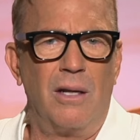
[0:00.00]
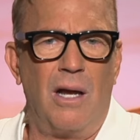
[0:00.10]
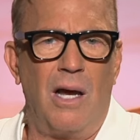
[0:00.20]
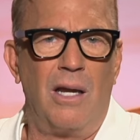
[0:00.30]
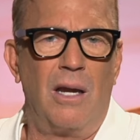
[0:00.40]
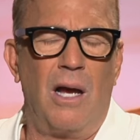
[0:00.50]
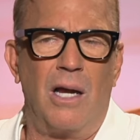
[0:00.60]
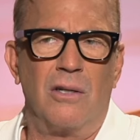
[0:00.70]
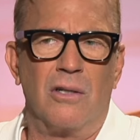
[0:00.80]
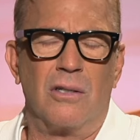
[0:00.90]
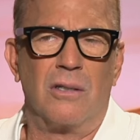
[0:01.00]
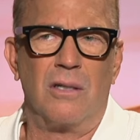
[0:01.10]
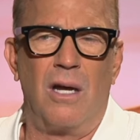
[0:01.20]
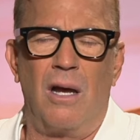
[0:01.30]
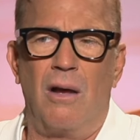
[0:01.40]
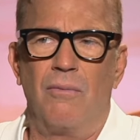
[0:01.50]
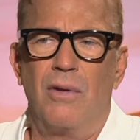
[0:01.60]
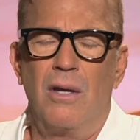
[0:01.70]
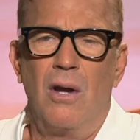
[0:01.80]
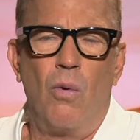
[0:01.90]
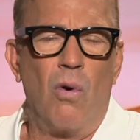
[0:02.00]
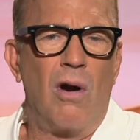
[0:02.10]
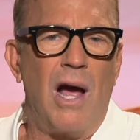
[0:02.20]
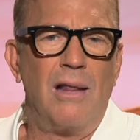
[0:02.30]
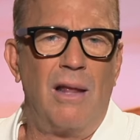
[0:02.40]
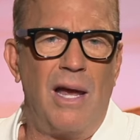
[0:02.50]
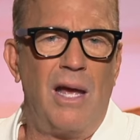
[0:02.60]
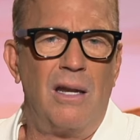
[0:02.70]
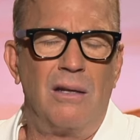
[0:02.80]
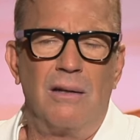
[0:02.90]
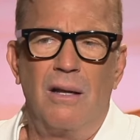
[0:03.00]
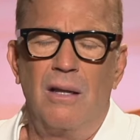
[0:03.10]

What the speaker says: I just where I land